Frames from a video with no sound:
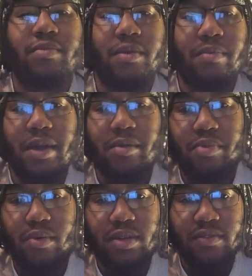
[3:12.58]
the main
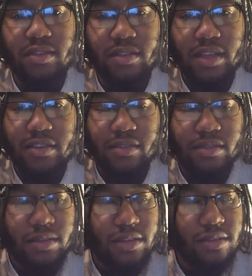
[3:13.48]
point of this
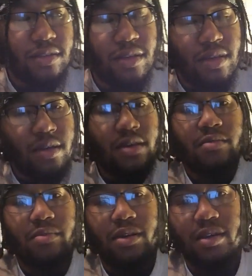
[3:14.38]
lesson is
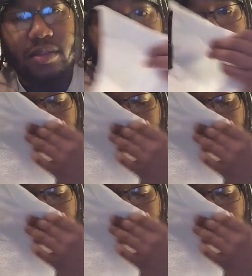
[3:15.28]
because